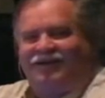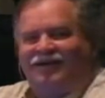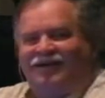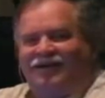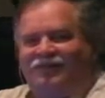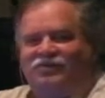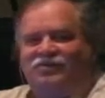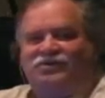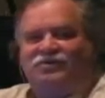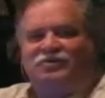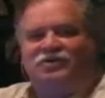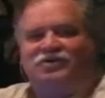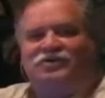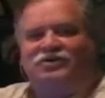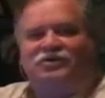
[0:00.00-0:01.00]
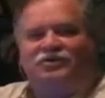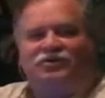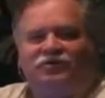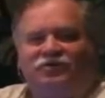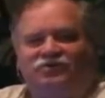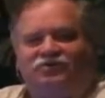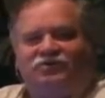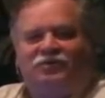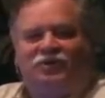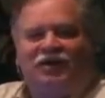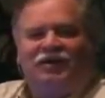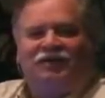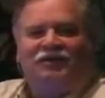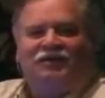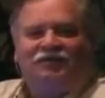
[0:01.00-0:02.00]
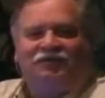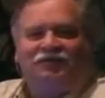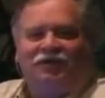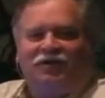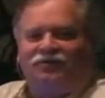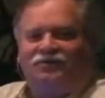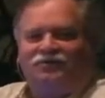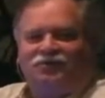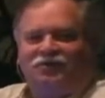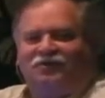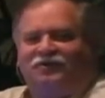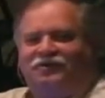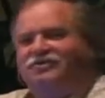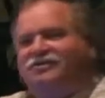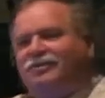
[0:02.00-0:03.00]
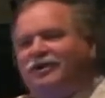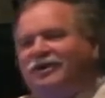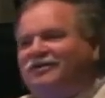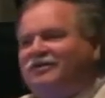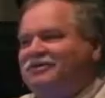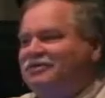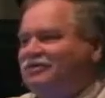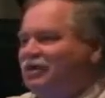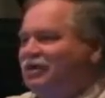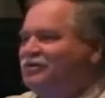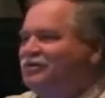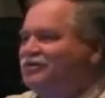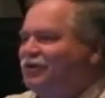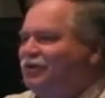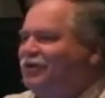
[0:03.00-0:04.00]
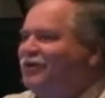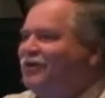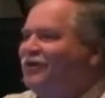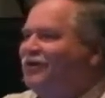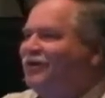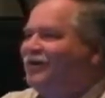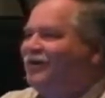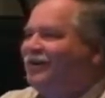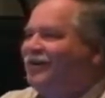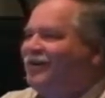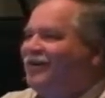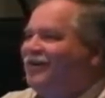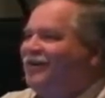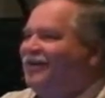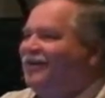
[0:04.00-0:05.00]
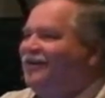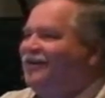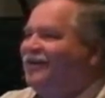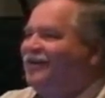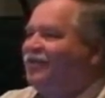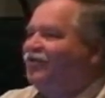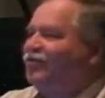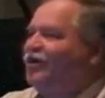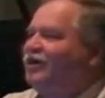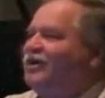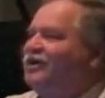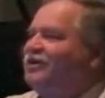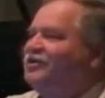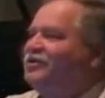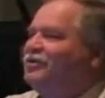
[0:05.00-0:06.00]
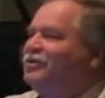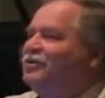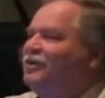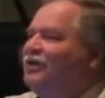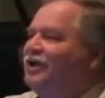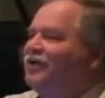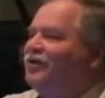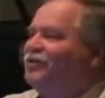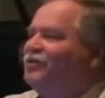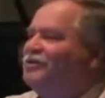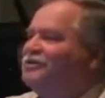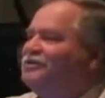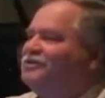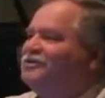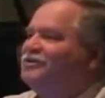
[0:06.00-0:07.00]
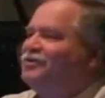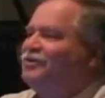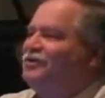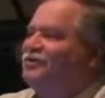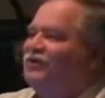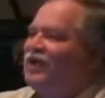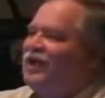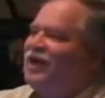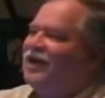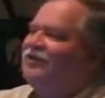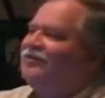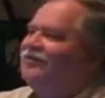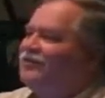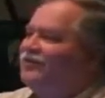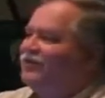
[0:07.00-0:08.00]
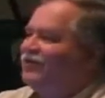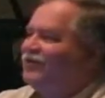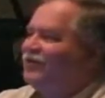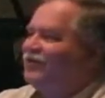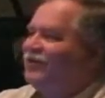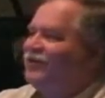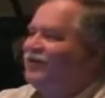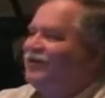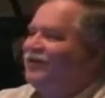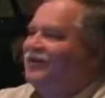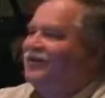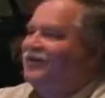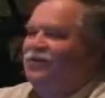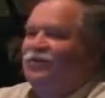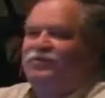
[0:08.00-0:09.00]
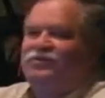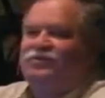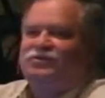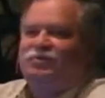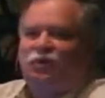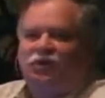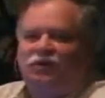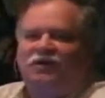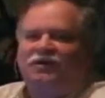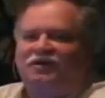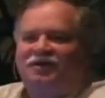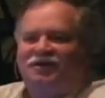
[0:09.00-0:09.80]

I would submit to you there's the bank that the Father's on and there's the bank that the Son's on. And the way you get the two together is in the tree of life through the Spirit.